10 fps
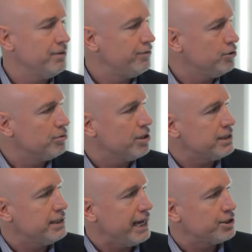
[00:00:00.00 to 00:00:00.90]
If you
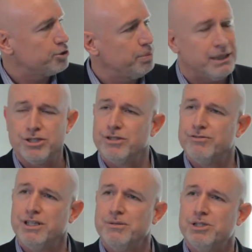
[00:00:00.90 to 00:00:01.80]
got the actual picture of
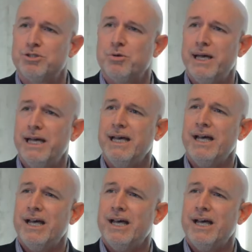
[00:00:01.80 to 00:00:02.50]
Tiananmen Square,